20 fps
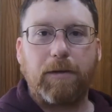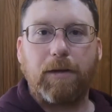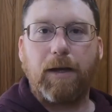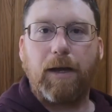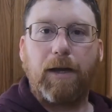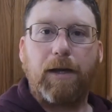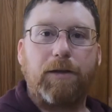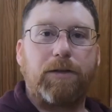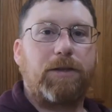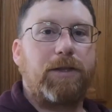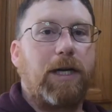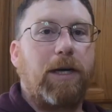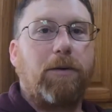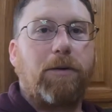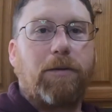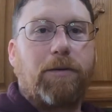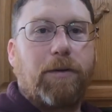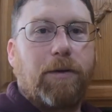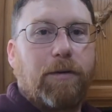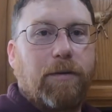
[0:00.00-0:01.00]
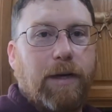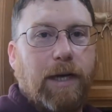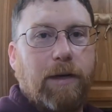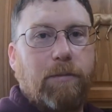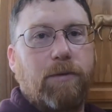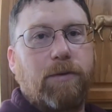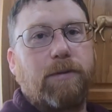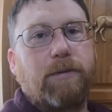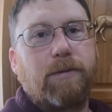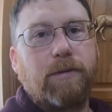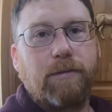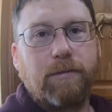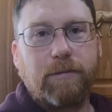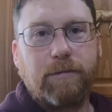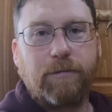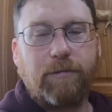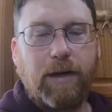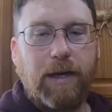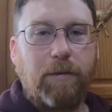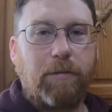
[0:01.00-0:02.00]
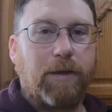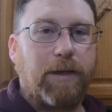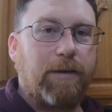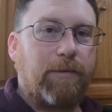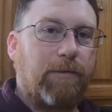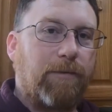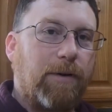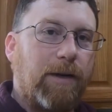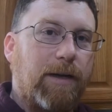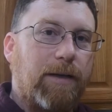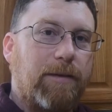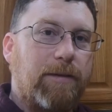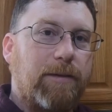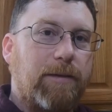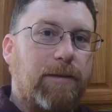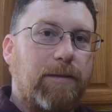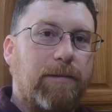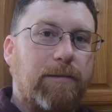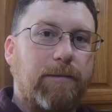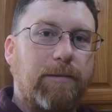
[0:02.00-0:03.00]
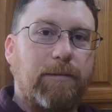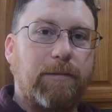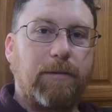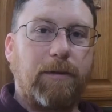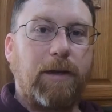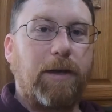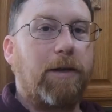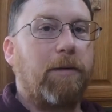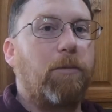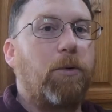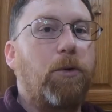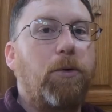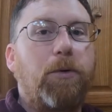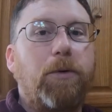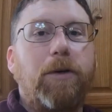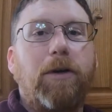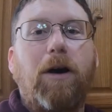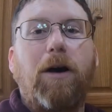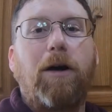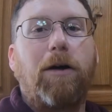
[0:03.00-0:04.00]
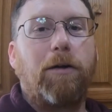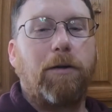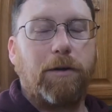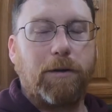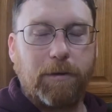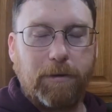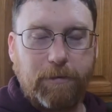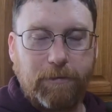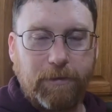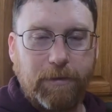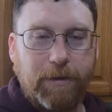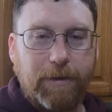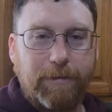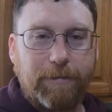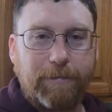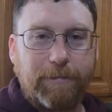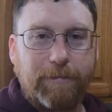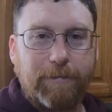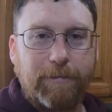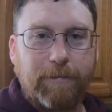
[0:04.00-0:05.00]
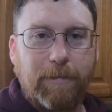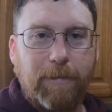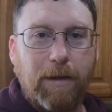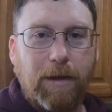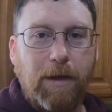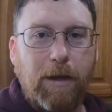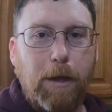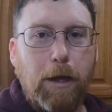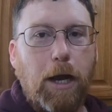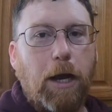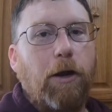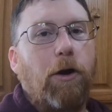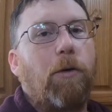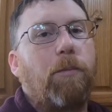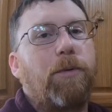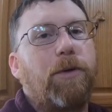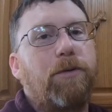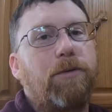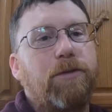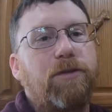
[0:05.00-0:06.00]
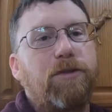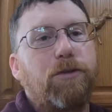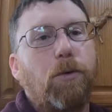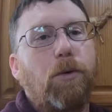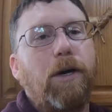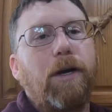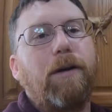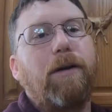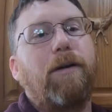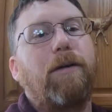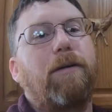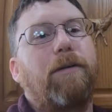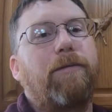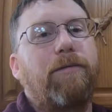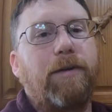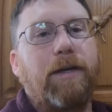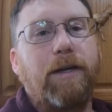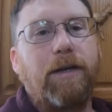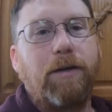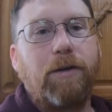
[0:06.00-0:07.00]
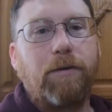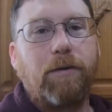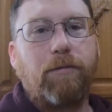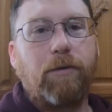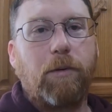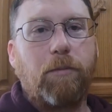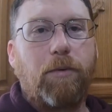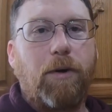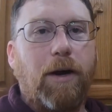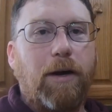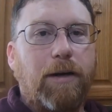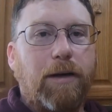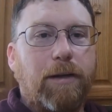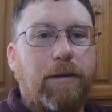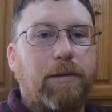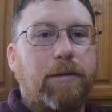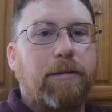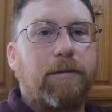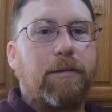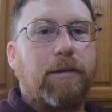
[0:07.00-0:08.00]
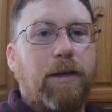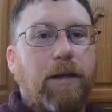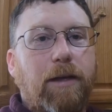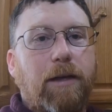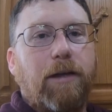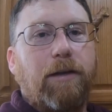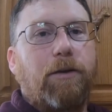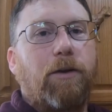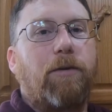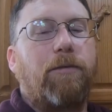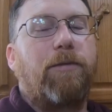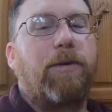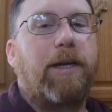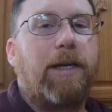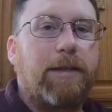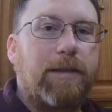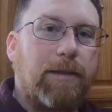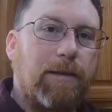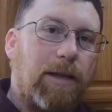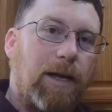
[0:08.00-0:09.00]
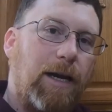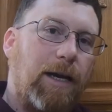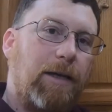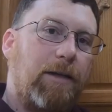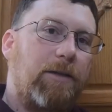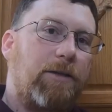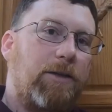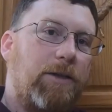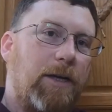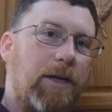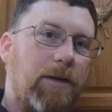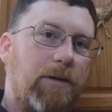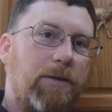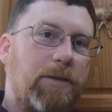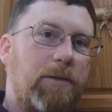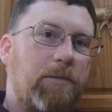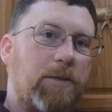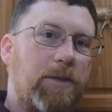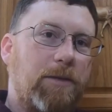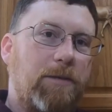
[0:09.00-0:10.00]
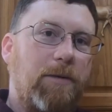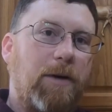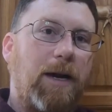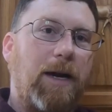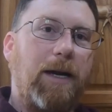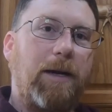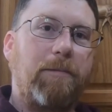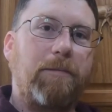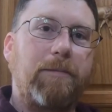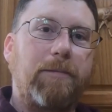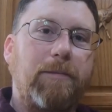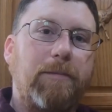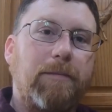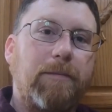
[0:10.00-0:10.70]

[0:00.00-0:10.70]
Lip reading: and share with your neighbors, family, and friends. Let them ooh and ah all over it. I hope you enjoyed our video of our product. Don't forget to like, share, subscribe,